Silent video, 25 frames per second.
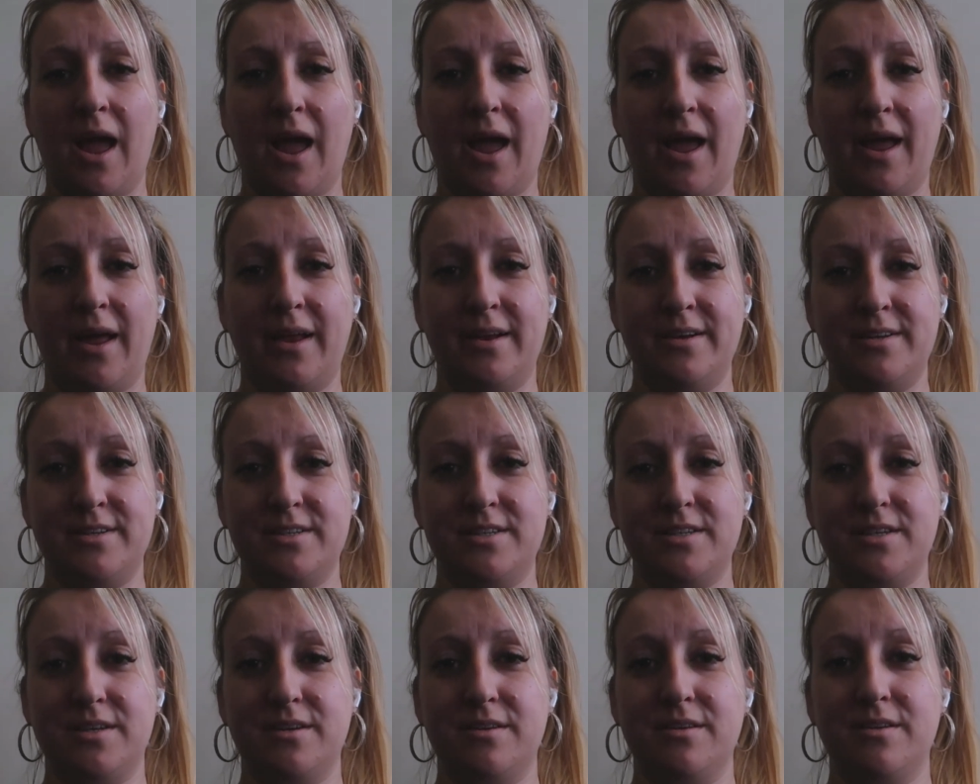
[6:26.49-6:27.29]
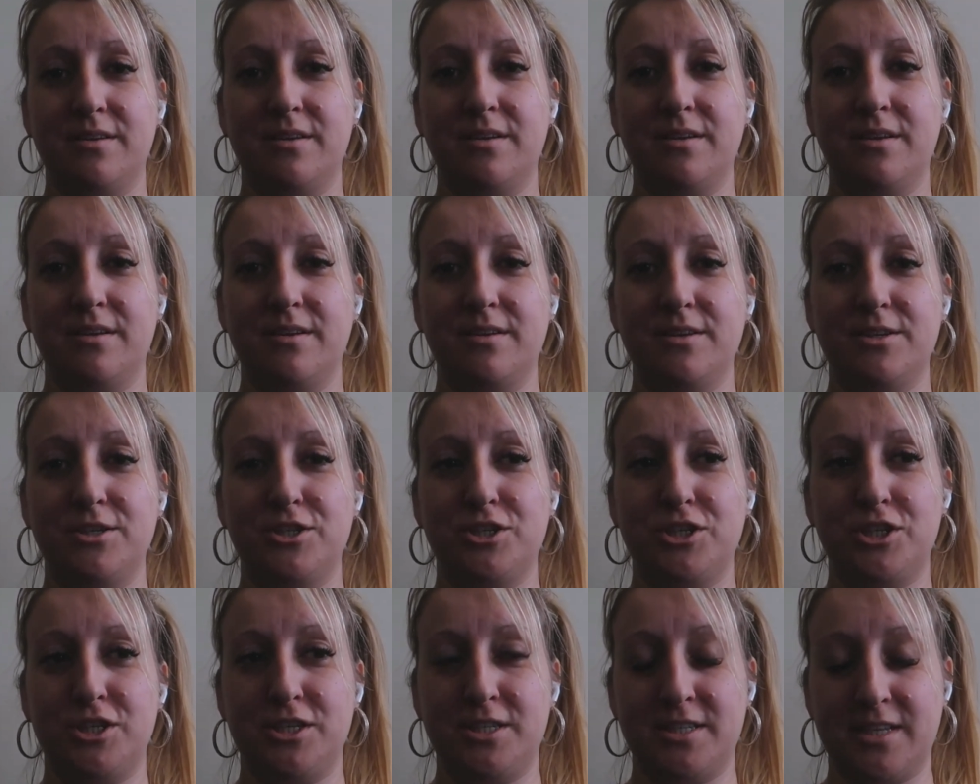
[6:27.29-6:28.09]
and
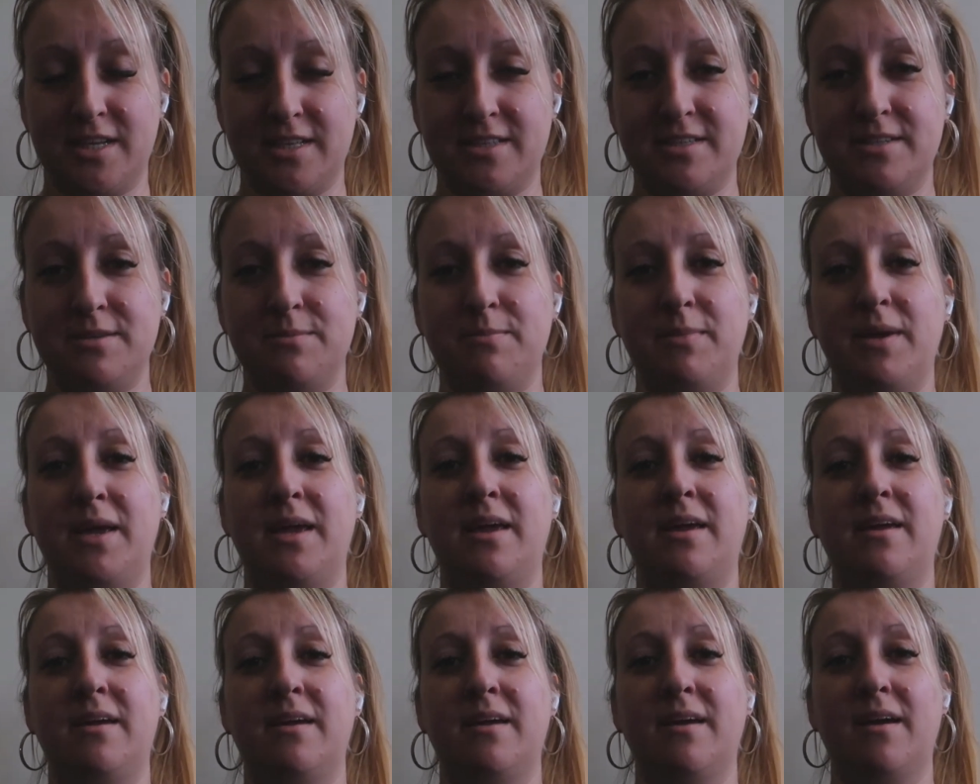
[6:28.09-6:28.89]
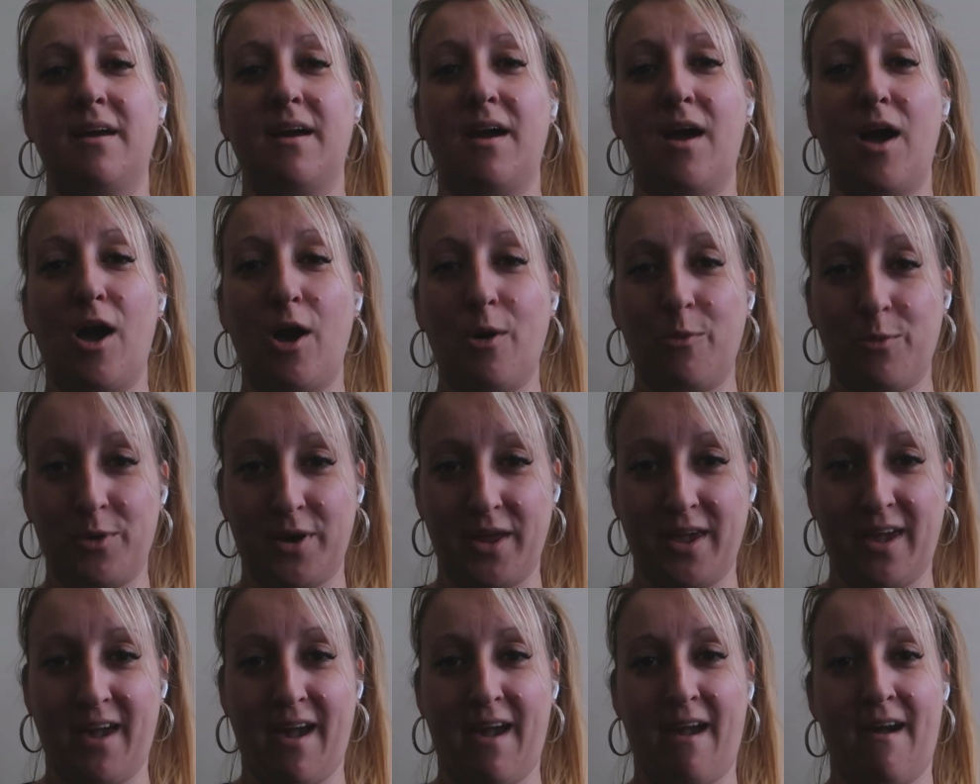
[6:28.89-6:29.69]
she said to me, "I
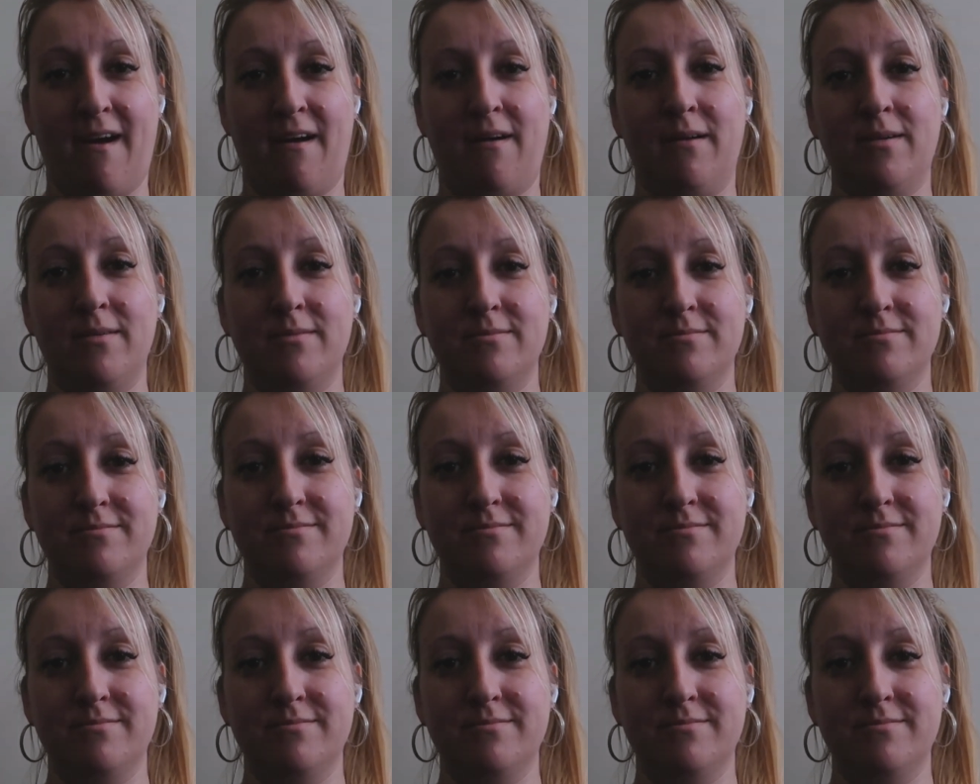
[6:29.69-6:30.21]
want to get out."